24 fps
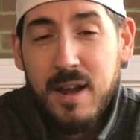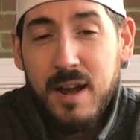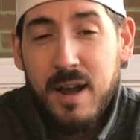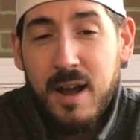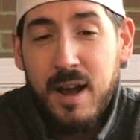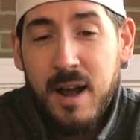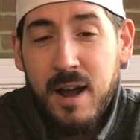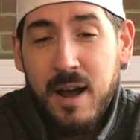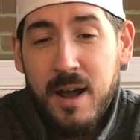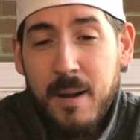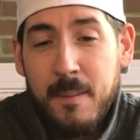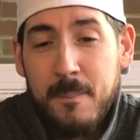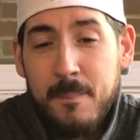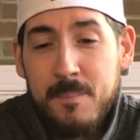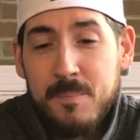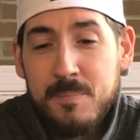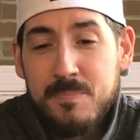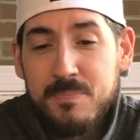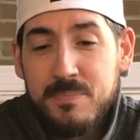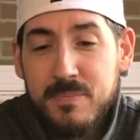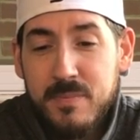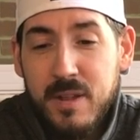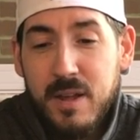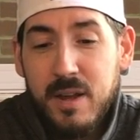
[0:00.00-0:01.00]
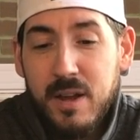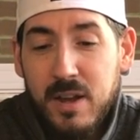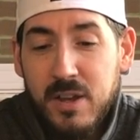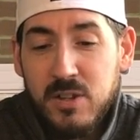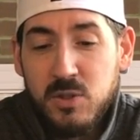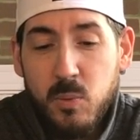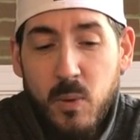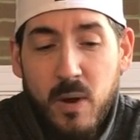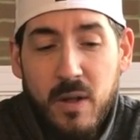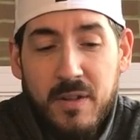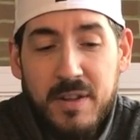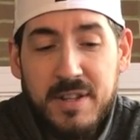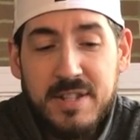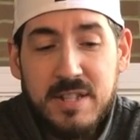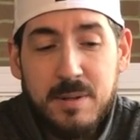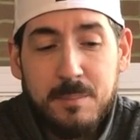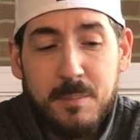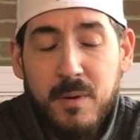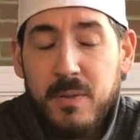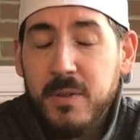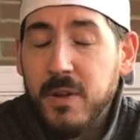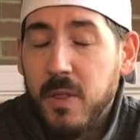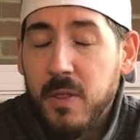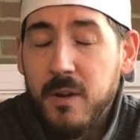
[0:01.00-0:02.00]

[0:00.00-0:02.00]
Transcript: As well as some of the